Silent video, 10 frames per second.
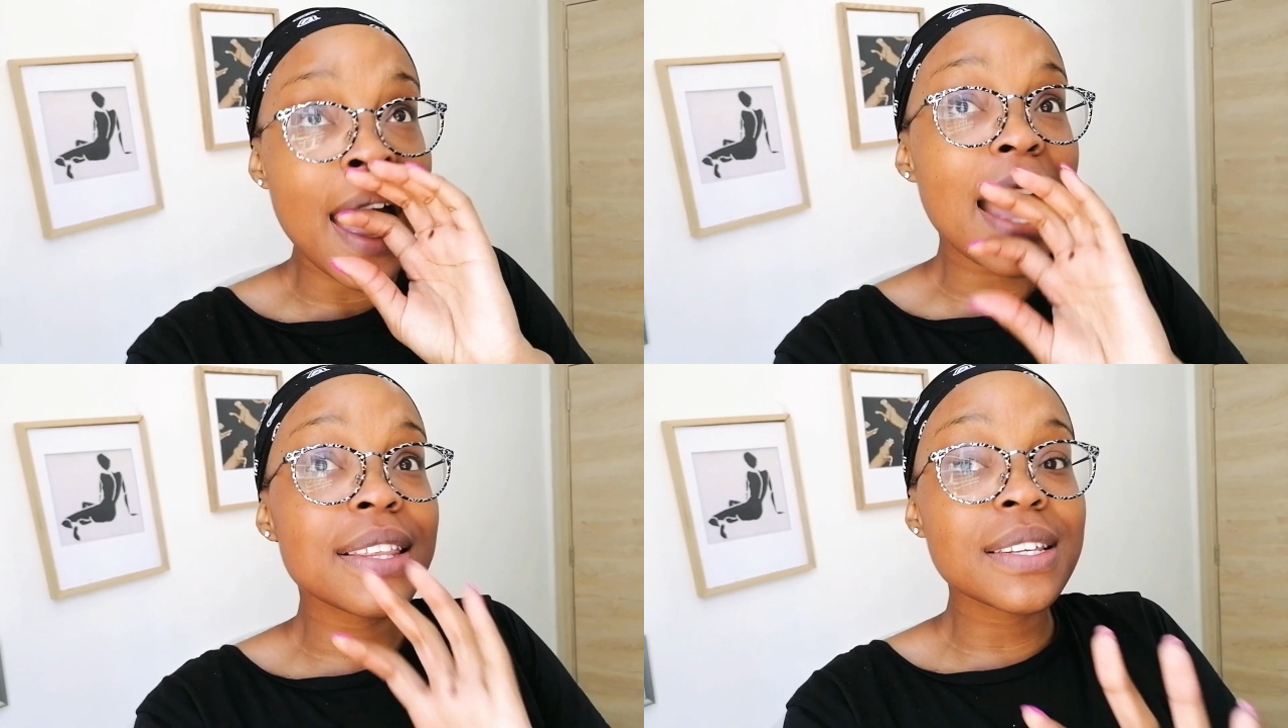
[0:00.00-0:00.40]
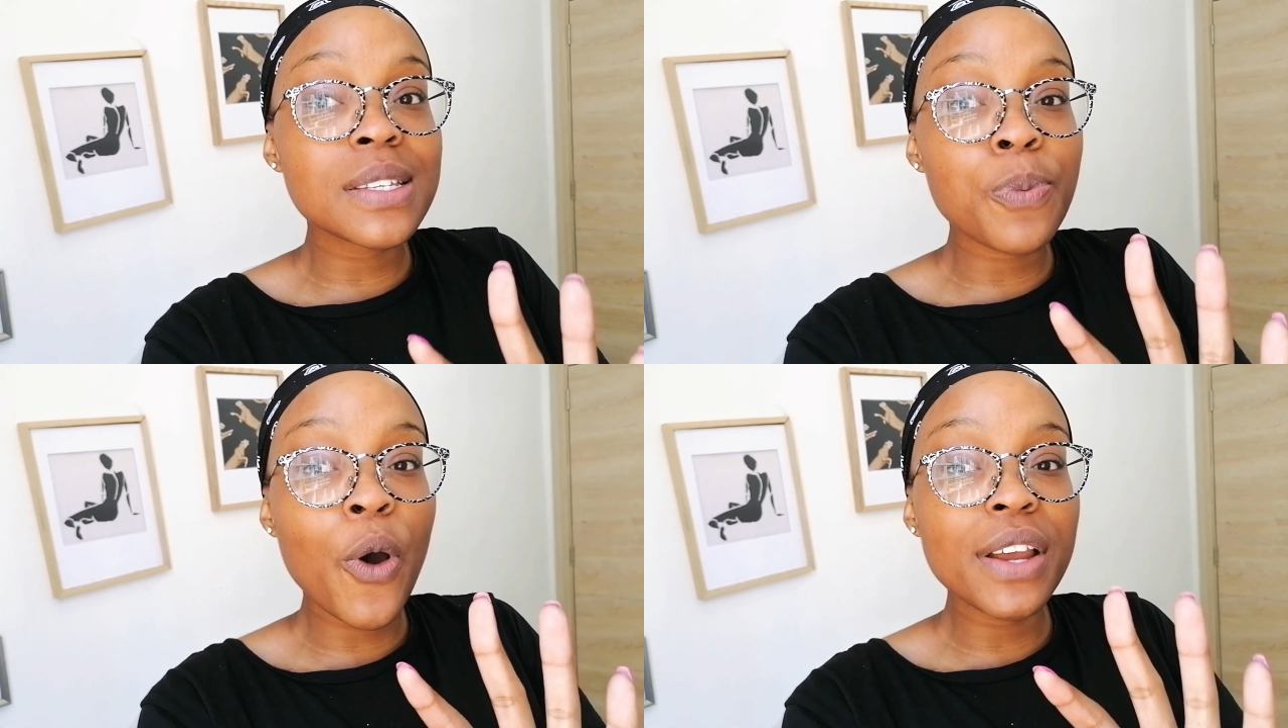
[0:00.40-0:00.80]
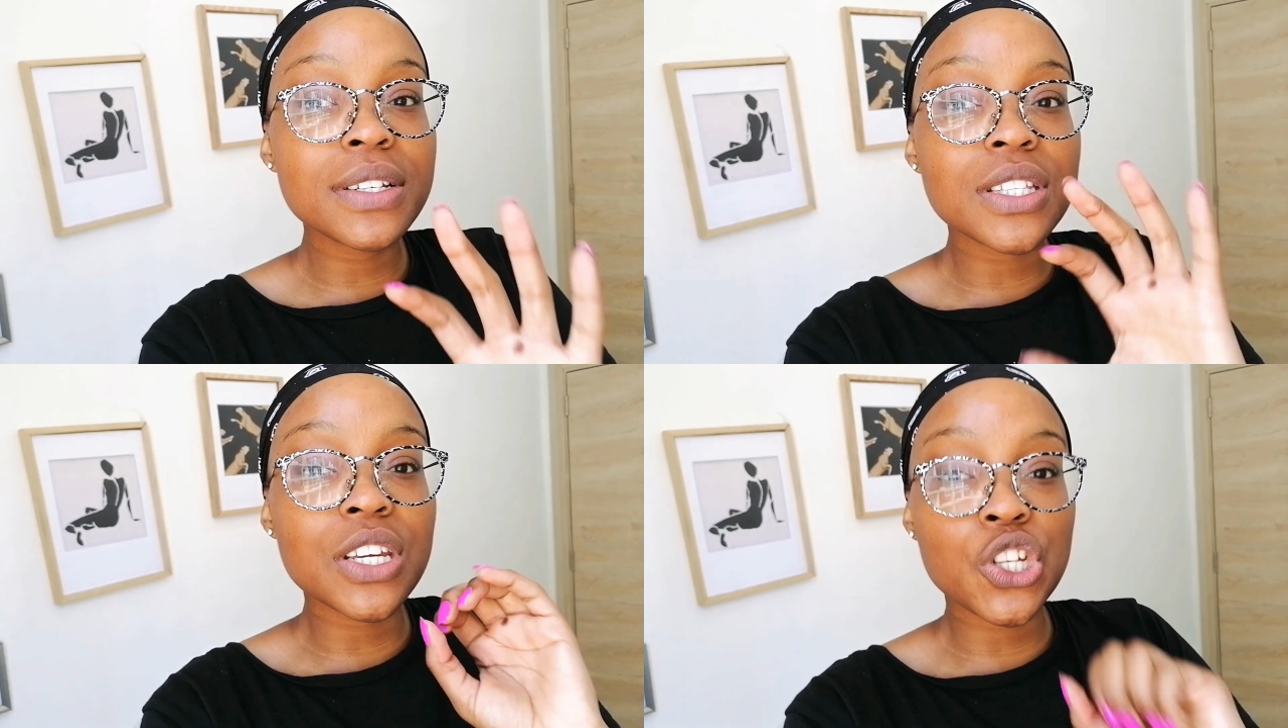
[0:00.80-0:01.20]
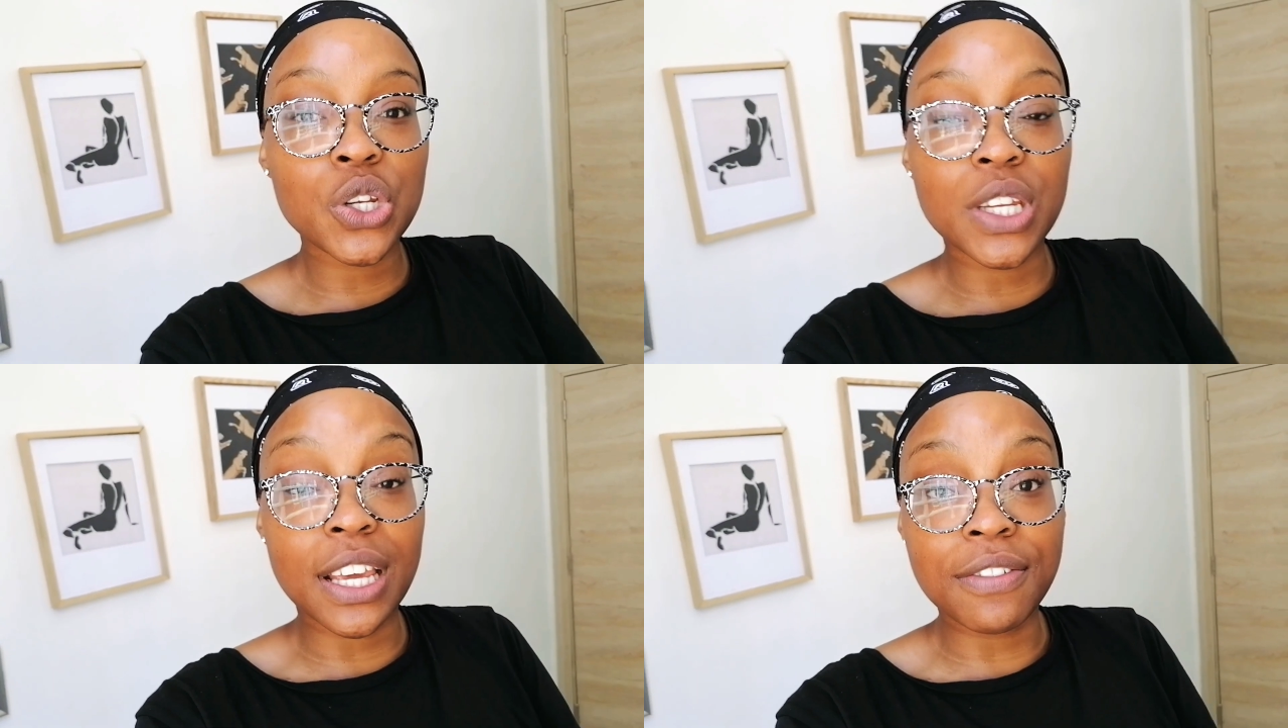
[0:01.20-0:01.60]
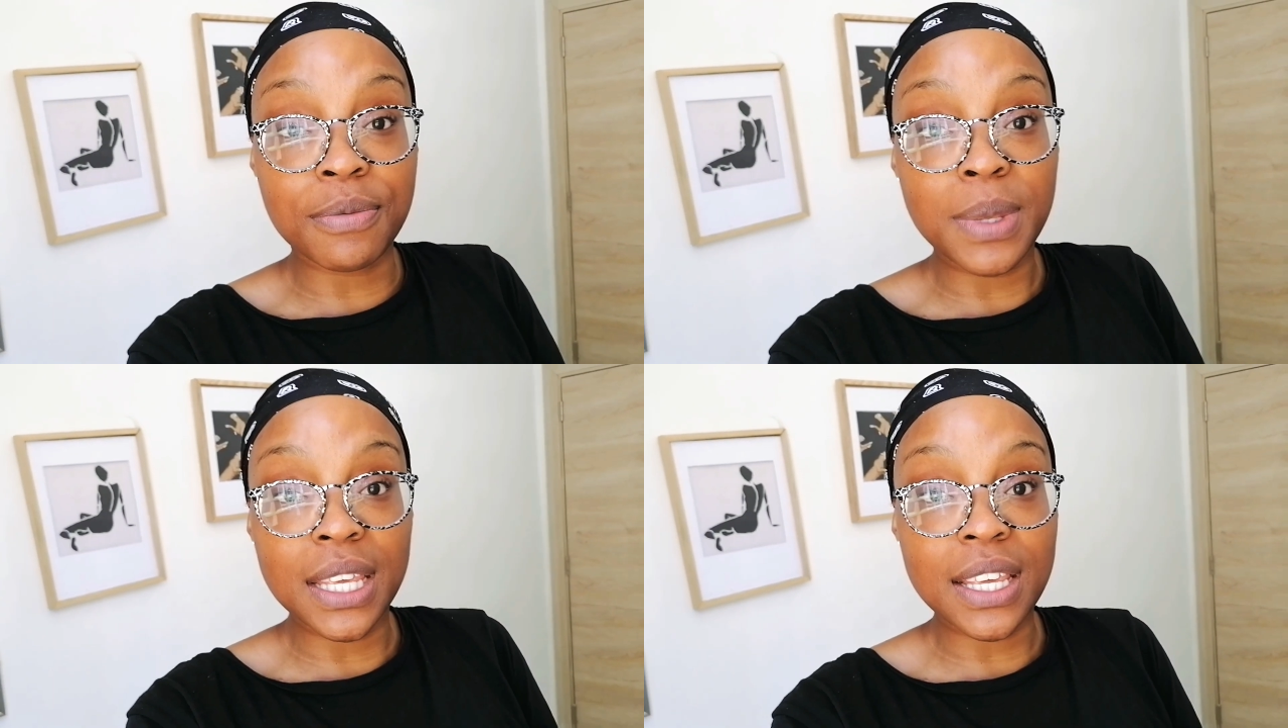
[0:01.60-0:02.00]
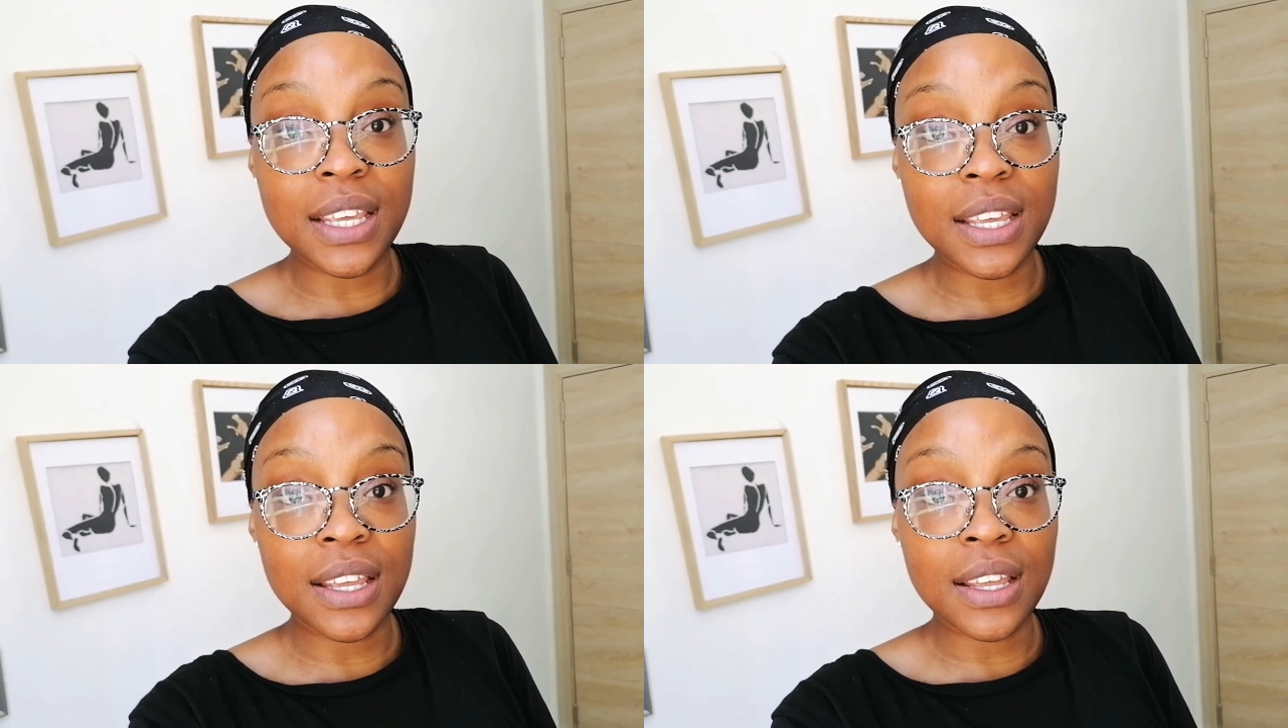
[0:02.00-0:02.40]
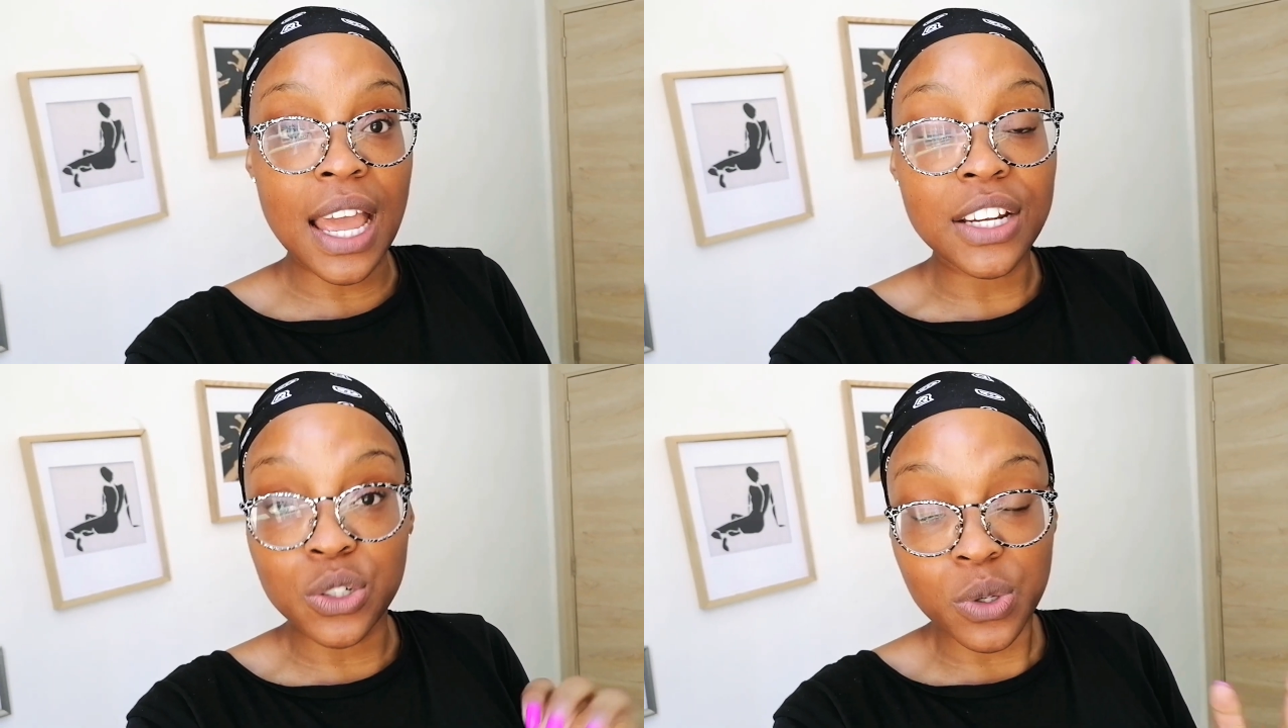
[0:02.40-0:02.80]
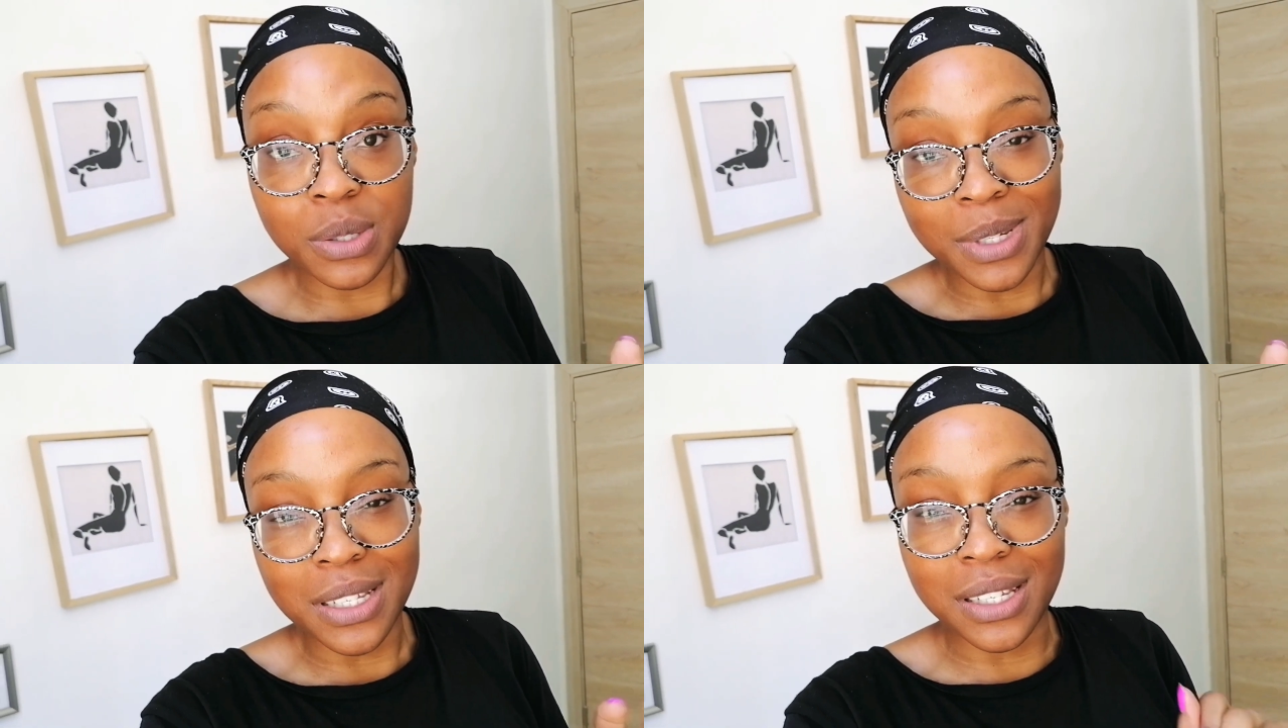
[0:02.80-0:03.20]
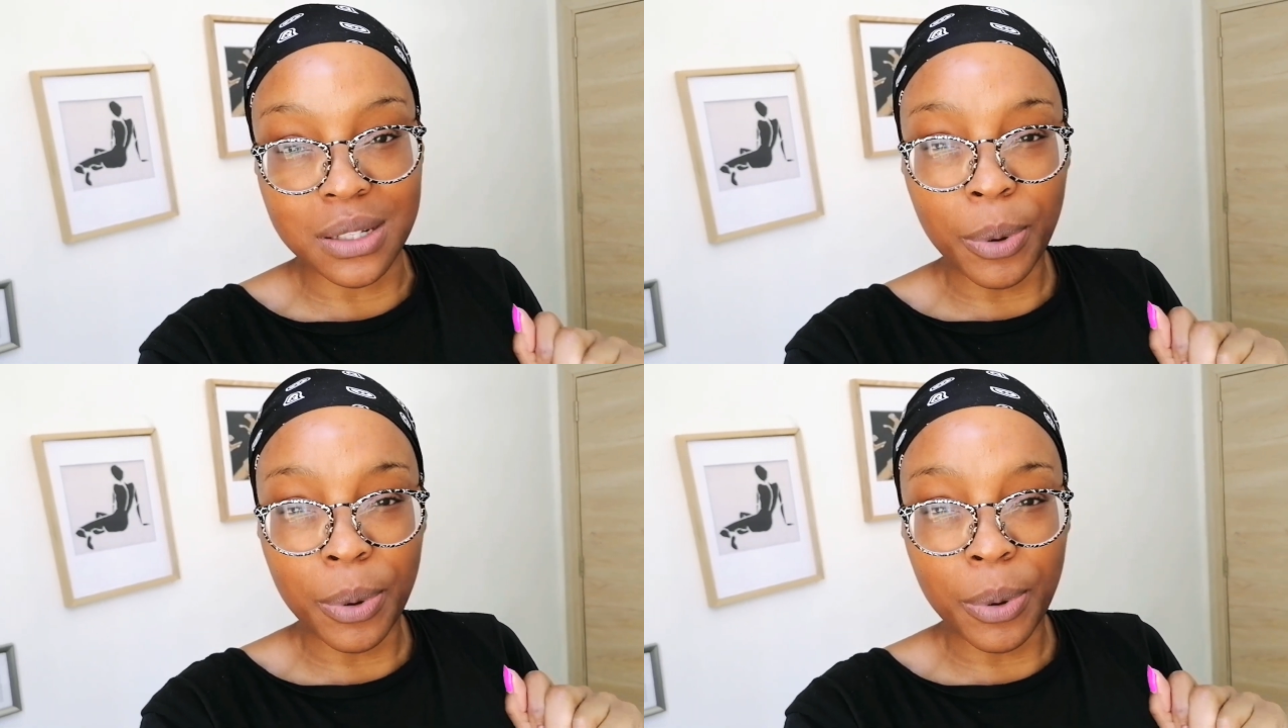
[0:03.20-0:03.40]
At this point, they should give me an endorsement deal.